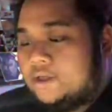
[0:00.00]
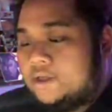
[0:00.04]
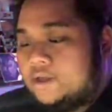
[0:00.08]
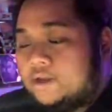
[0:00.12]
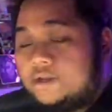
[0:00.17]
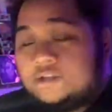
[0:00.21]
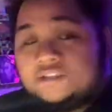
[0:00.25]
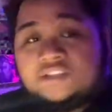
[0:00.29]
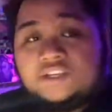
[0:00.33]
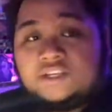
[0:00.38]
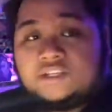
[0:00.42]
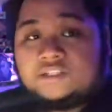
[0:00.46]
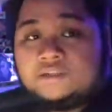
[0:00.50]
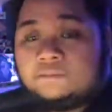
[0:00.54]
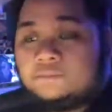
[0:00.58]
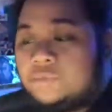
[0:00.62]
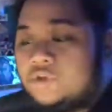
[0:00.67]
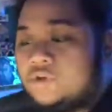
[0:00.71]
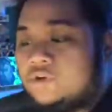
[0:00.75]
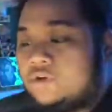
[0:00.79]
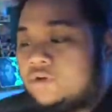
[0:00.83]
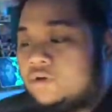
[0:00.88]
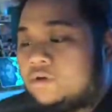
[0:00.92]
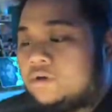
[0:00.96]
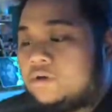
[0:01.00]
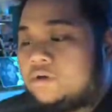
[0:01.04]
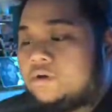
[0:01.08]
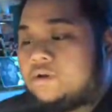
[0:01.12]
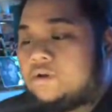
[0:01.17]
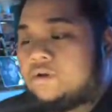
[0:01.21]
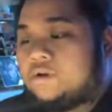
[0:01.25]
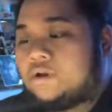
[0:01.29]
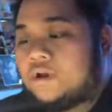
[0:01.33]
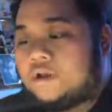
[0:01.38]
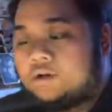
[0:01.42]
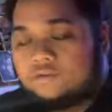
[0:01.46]
Let's get something good.
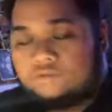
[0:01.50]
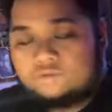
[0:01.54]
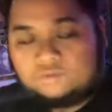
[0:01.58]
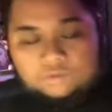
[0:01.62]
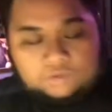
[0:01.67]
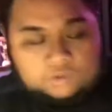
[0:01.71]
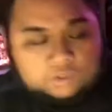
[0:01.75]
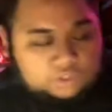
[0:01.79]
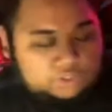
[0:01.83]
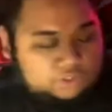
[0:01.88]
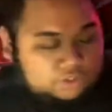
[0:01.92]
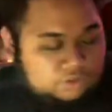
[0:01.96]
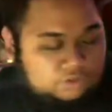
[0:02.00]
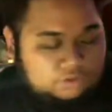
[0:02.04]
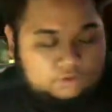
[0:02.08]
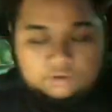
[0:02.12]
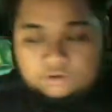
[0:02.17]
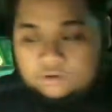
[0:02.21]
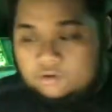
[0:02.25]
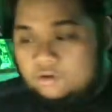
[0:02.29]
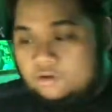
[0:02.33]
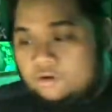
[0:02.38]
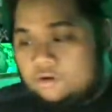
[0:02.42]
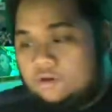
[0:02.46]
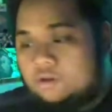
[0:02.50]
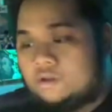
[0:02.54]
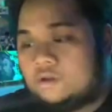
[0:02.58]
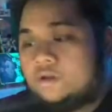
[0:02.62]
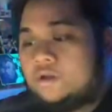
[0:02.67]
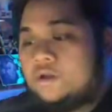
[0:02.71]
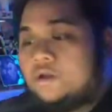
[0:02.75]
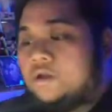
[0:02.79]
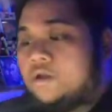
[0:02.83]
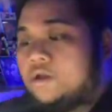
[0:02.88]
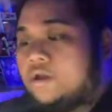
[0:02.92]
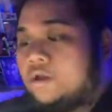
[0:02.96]
Out of Sword and Shield.
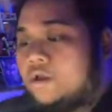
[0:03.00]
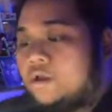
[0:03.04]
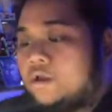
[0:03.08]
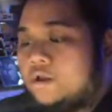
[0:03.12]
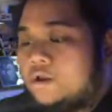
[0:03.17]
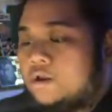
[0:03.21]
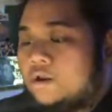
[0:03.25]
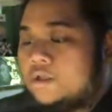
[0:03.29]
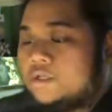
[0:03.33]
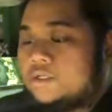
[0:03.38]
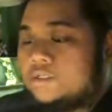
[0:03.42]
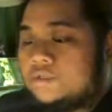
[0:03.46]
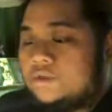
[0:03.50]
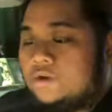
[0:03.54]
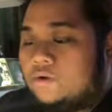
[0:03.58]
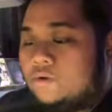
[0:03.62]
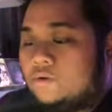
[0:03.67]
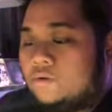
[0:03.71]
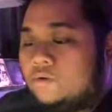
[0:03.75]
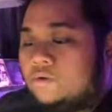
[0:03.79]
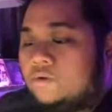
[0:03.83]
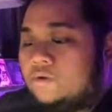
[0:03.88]
Let's go.